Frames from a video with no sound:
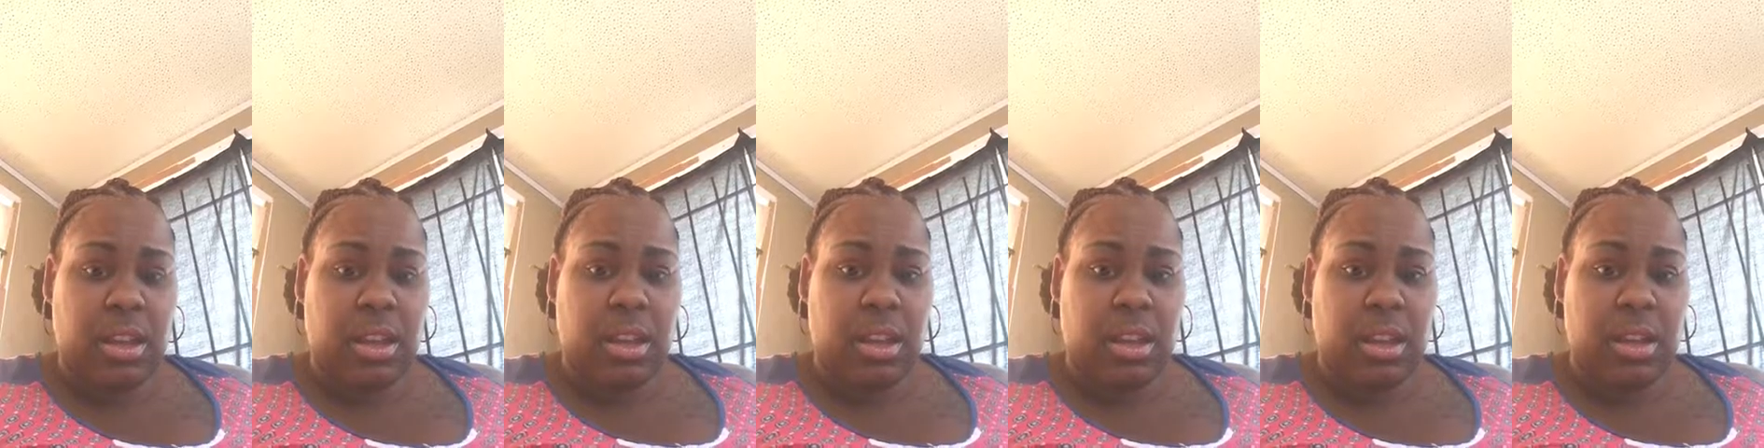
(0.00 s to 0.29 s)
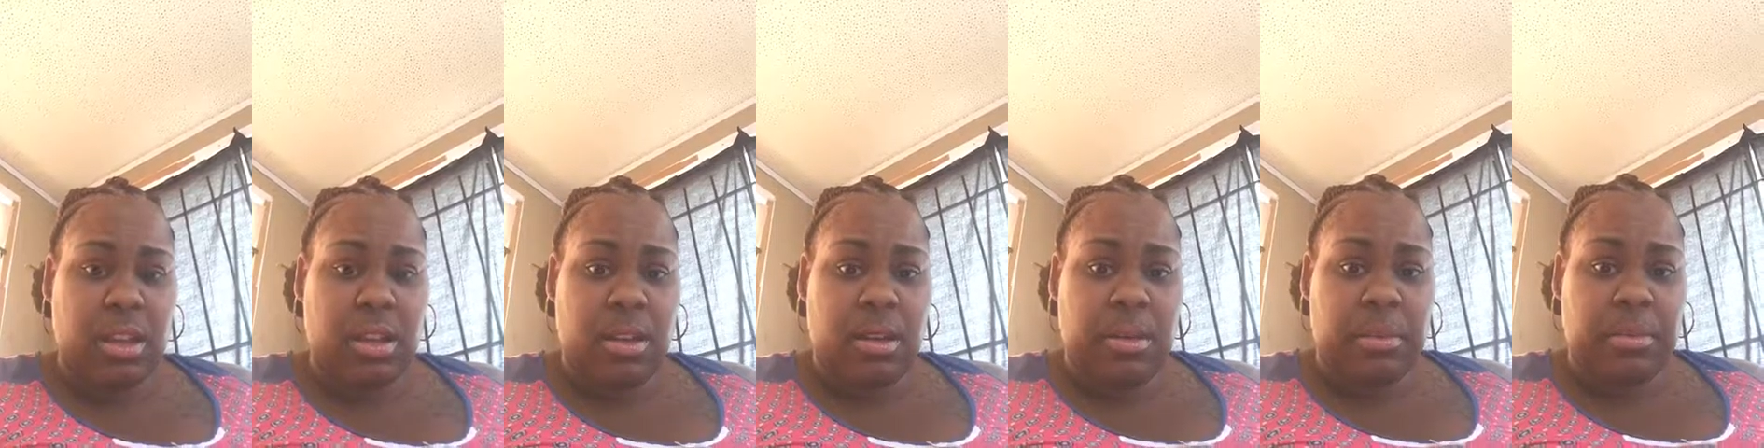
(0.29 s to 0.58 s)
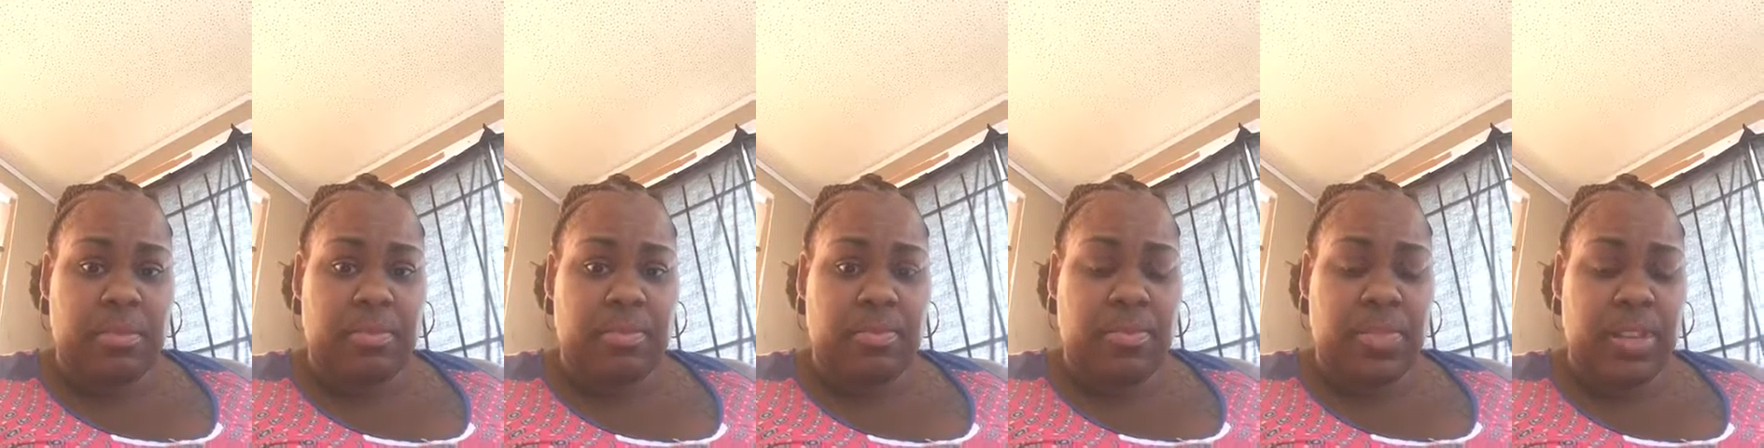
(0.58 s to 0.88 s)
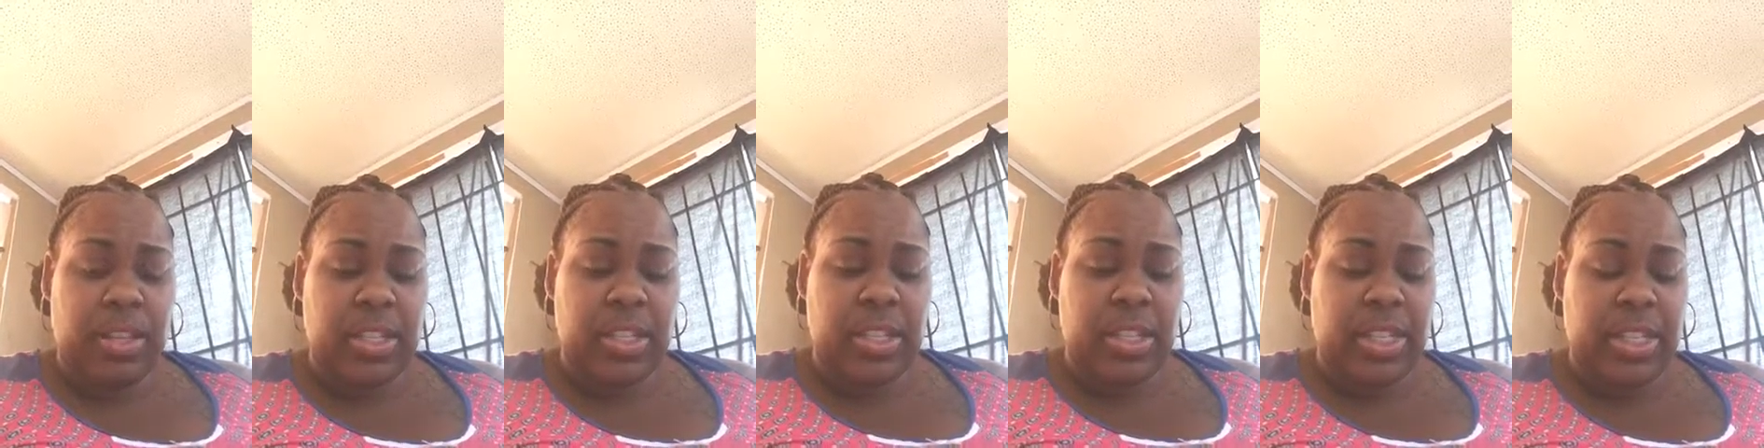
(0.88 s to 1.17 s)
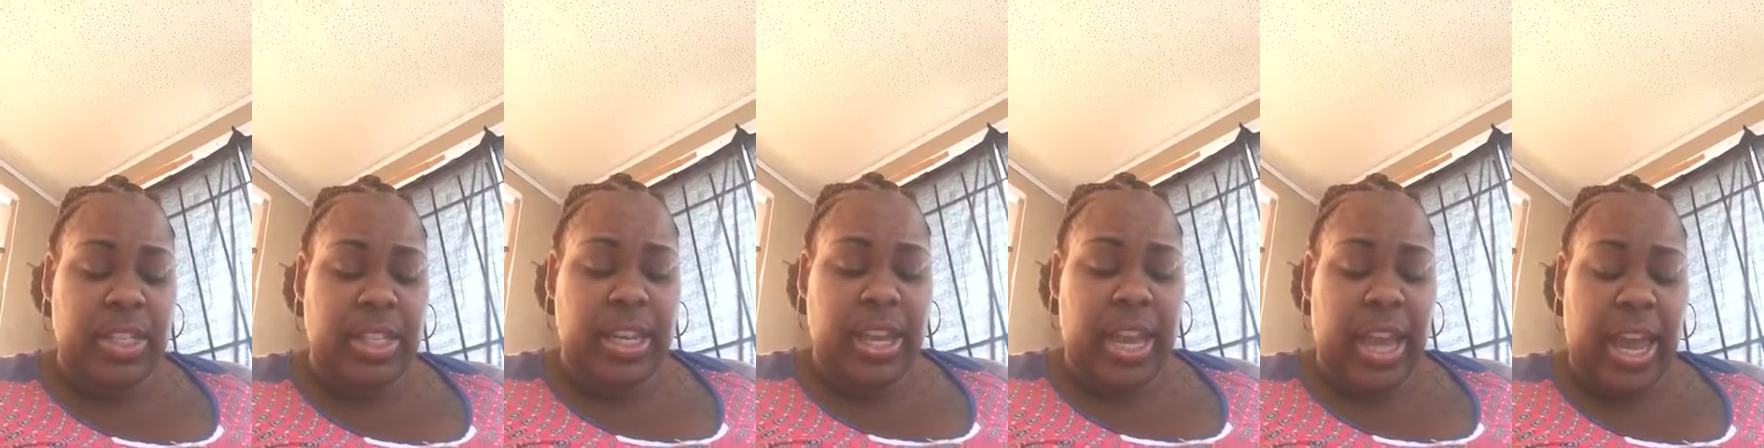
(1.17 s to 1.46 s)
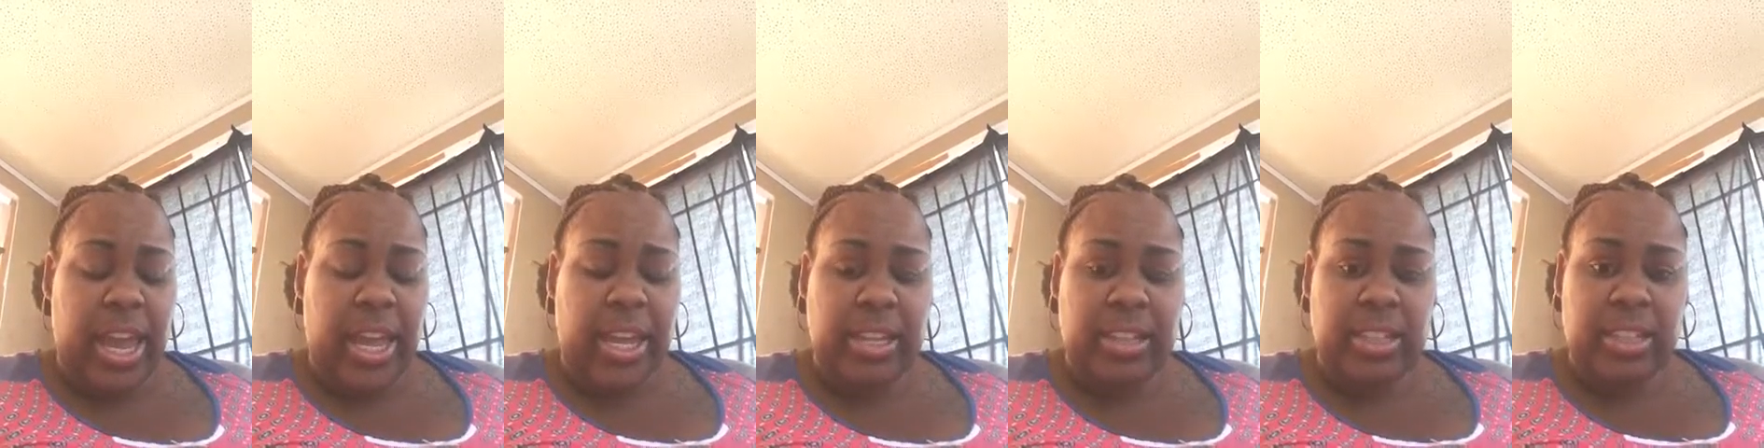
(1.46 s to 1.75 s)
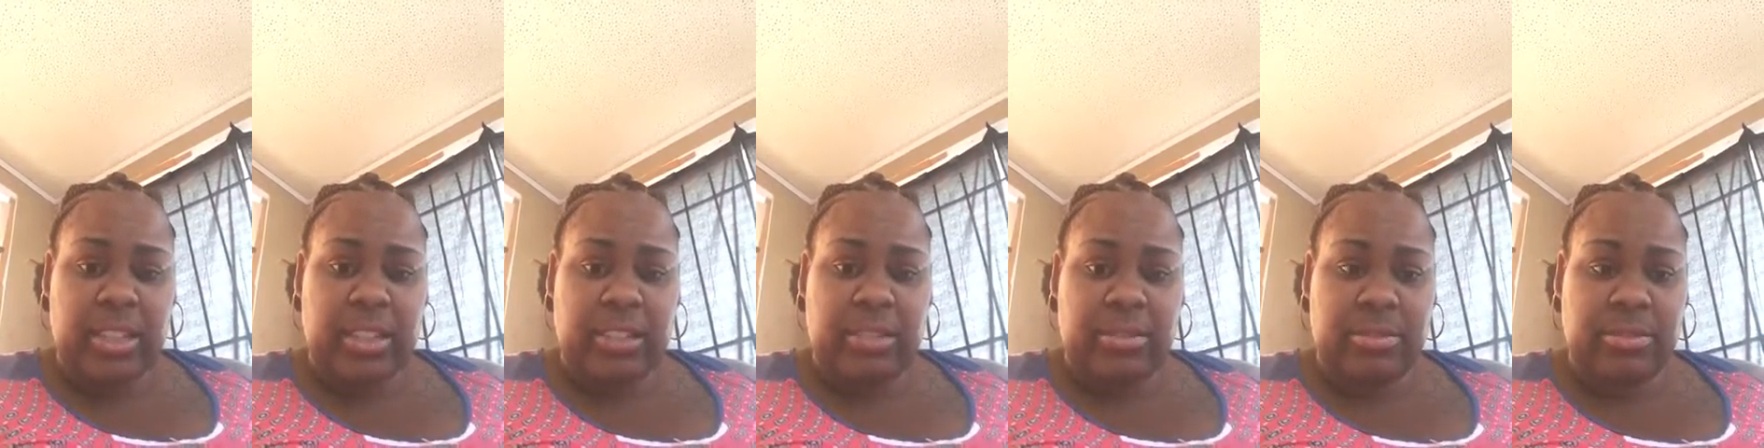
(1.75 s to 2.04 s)
um, physically
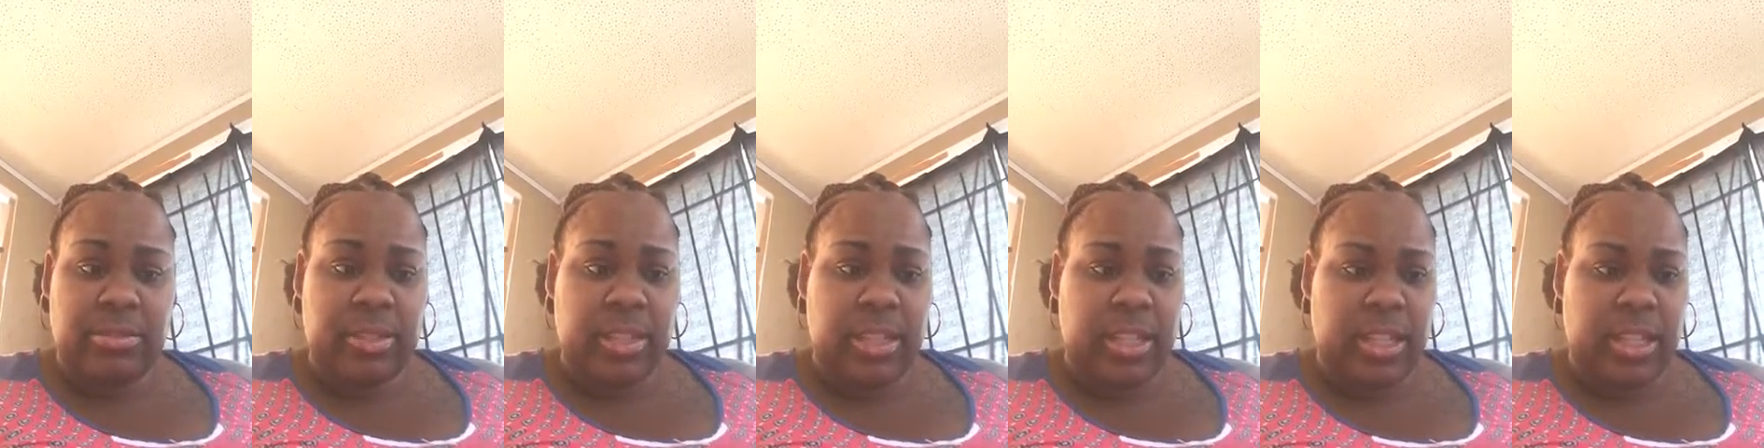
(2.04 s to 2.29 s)
active.